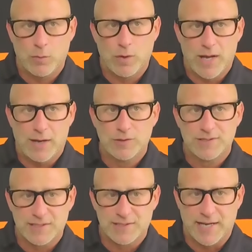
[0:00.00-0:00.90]
What I
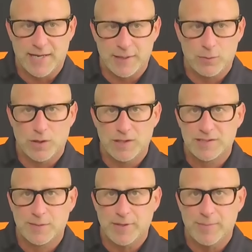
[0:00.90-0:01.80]
was excited was
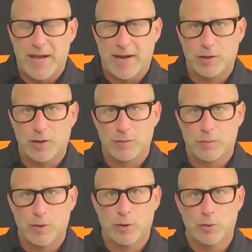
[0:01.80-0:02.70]
to be back on the
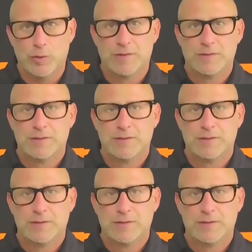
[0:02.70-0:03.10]
road.